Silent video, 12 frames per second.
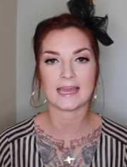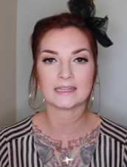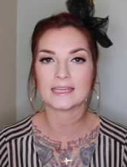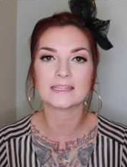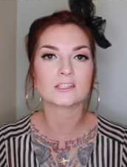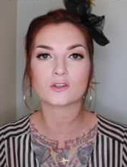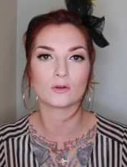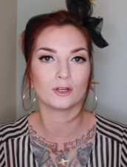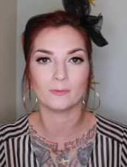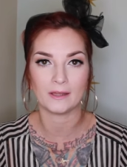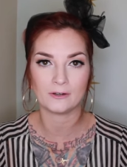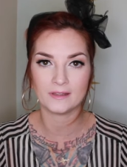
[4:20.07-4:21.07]
And kids don't
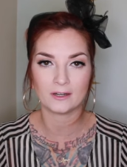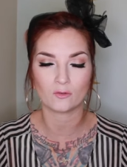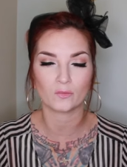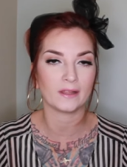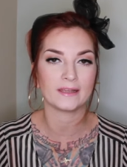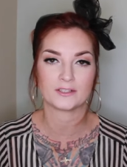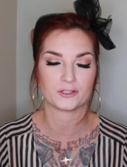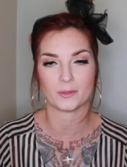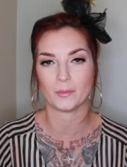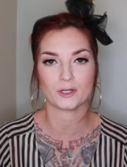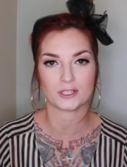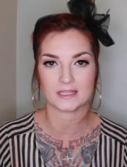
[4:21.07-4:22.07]
know better; they don't realize there's
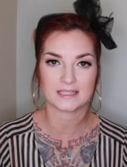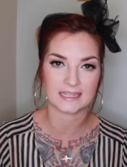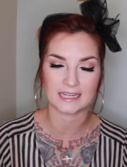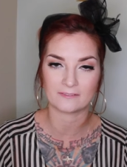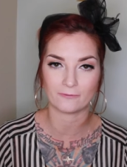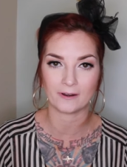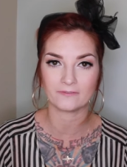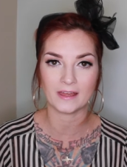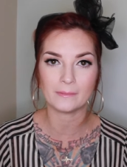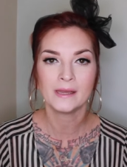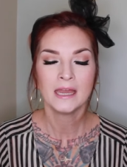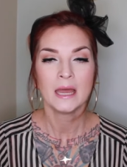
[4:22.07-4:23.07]
a person sitting in front of
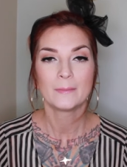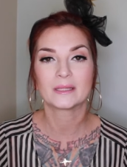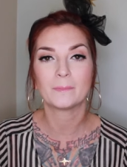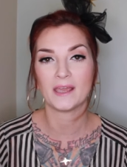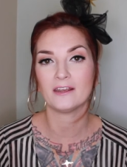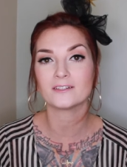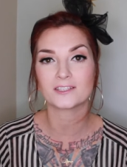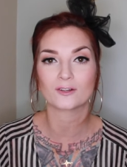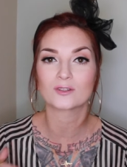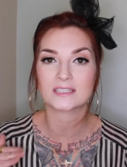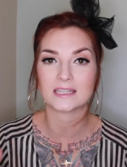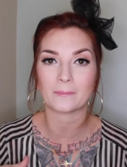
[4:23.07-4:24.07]
them, but the parents
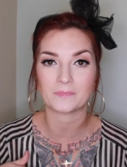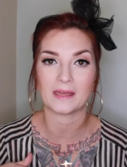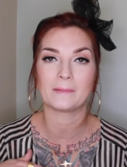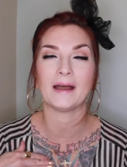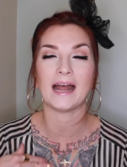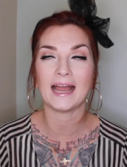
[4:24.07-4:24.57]
don't stop them.